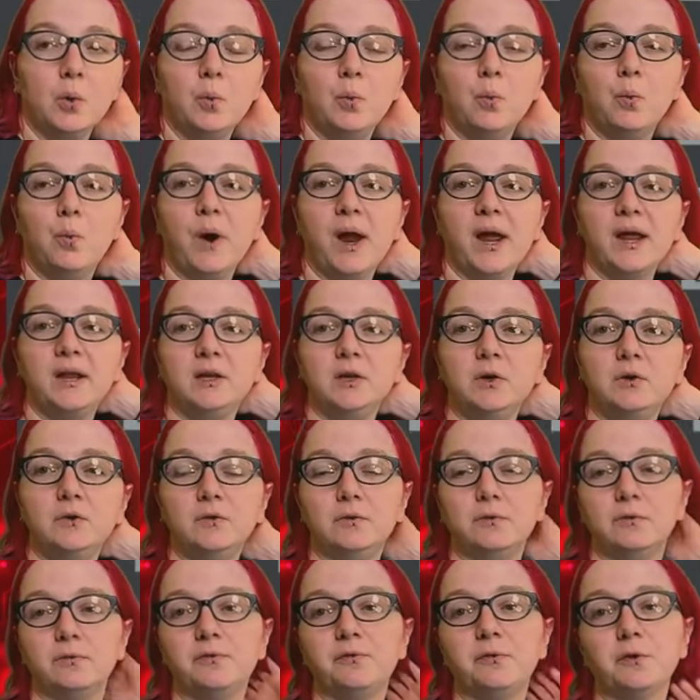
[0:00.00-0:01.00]
when
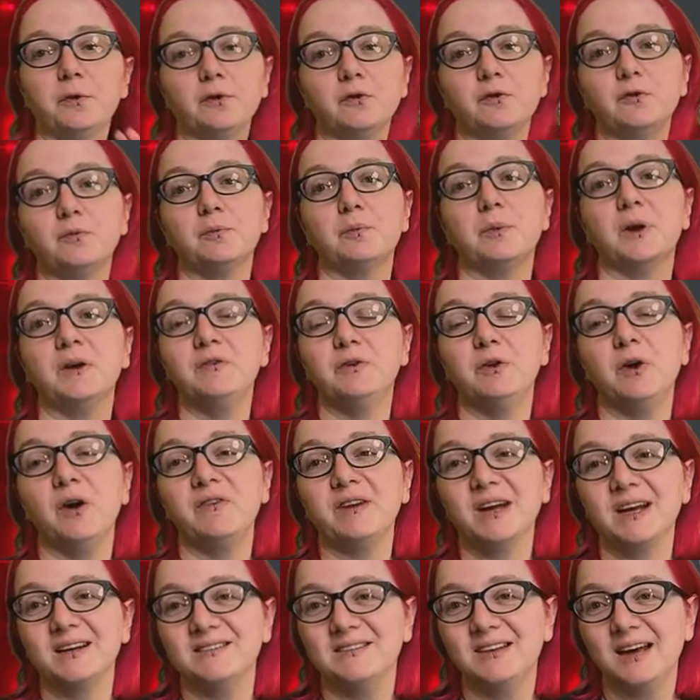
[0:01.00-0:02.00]
you first, if you have
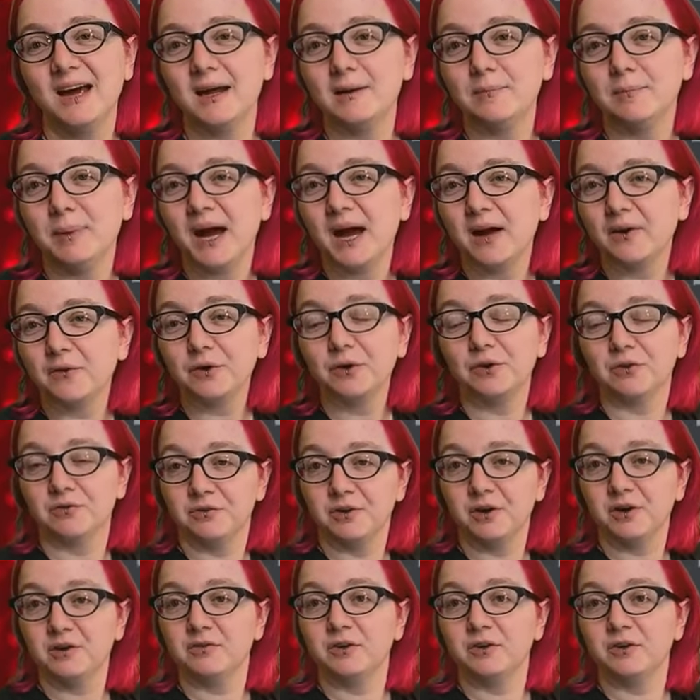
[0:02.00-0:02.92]
like a dead battery or very,